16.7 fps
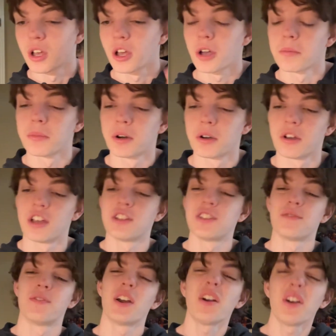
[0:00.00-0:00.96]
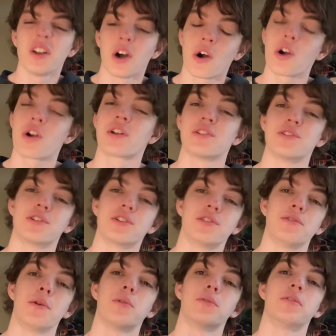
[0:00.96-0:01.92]
But it's very hard as an
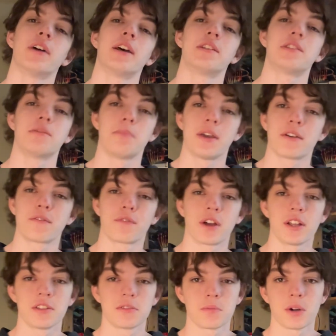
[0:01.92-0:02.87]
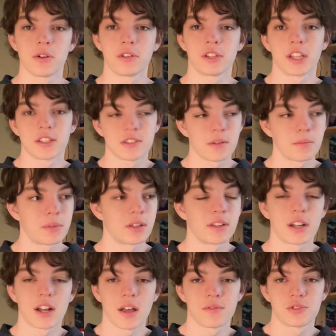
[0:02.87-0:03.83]
adult, like, to make friends, bro. It's something
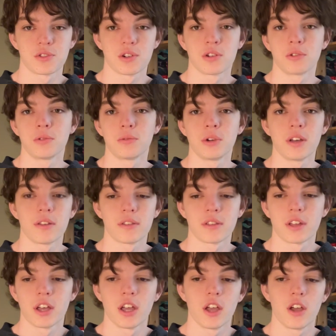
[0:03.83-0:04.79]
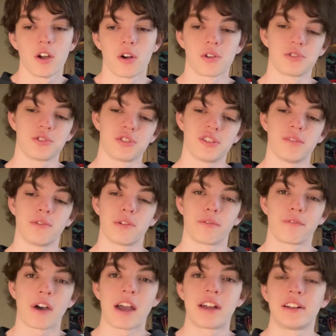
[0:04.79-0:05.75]
that I've struggled with, or just even
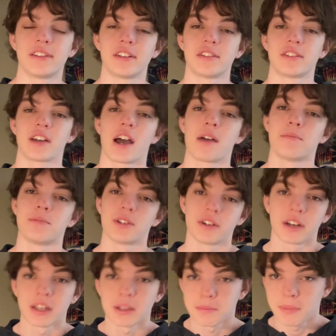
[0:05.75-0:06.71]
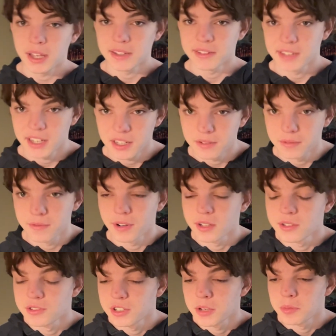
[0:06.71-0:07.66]
finding the time to like maintain
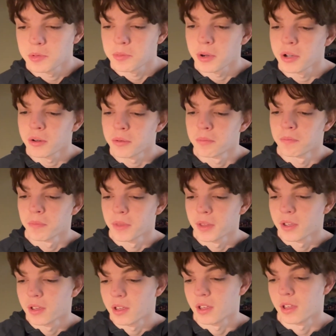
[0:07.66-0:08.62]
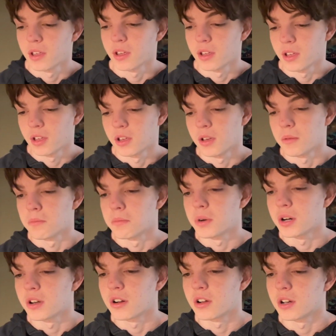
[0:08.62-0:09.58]
friendships, bro. But